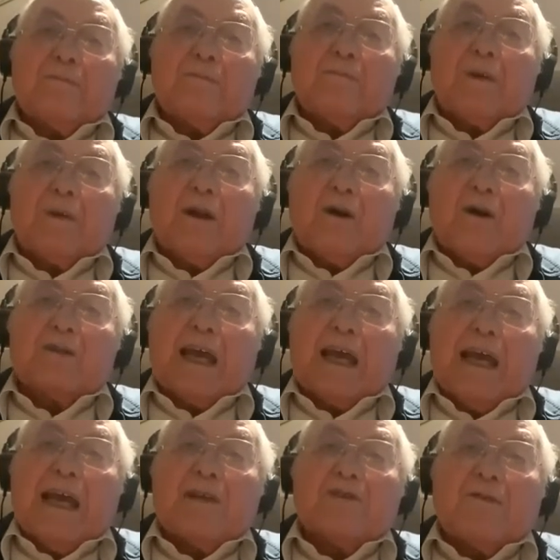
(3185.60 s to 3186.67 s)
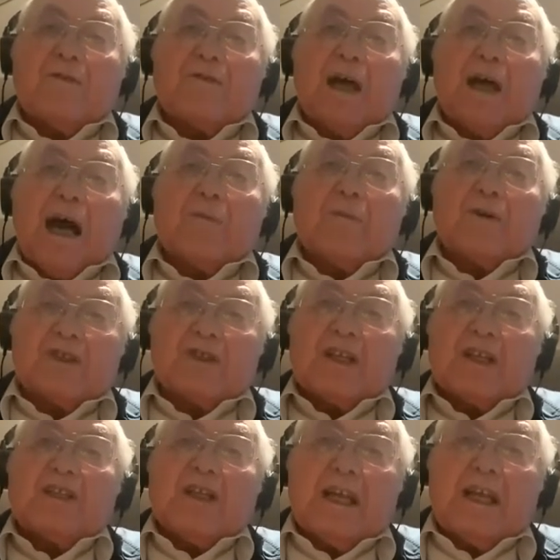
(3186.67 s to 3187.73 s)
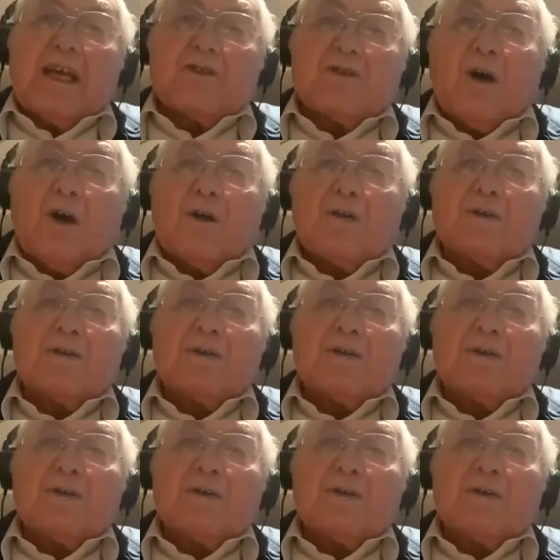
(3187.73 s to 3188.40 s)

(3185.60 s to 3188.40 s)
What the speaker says: below the age of, I was 13 years old.